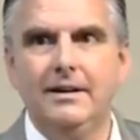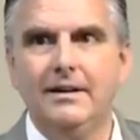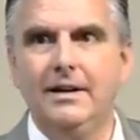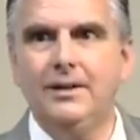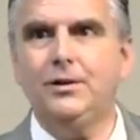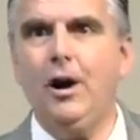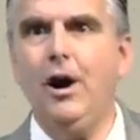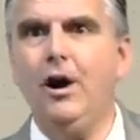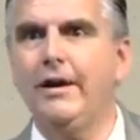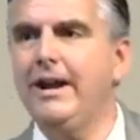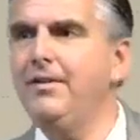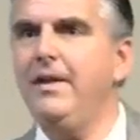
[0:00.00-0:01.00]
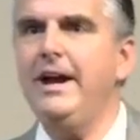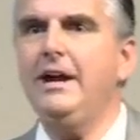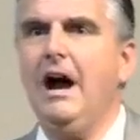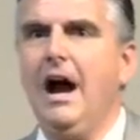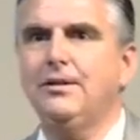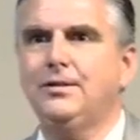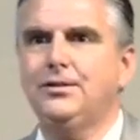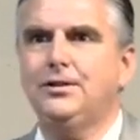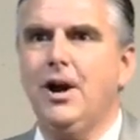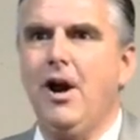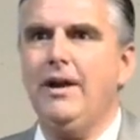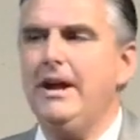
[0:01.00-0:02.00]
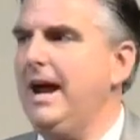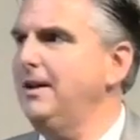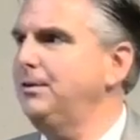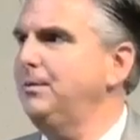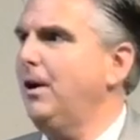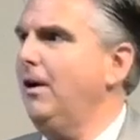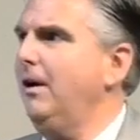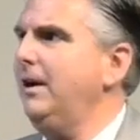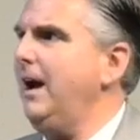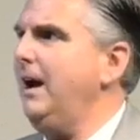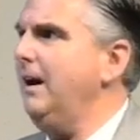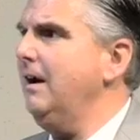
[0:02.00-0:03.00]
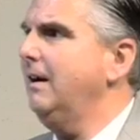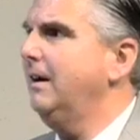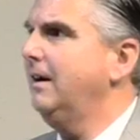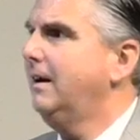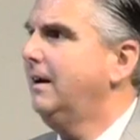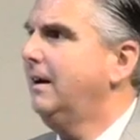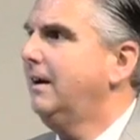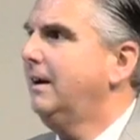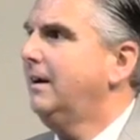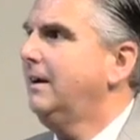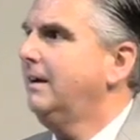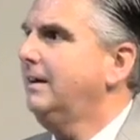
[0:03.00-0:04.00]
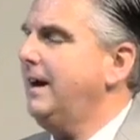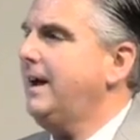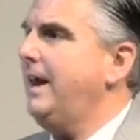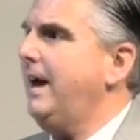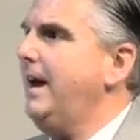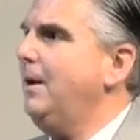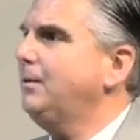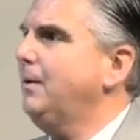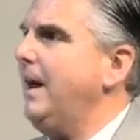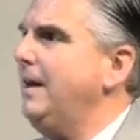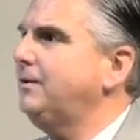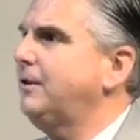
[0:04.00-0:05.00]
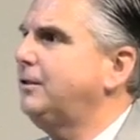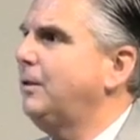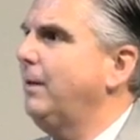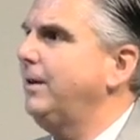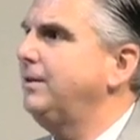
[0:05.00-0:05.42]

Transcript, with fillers: It's curly, and thank God, Sister Garnett has some curly hair. That kind of helps with that situation.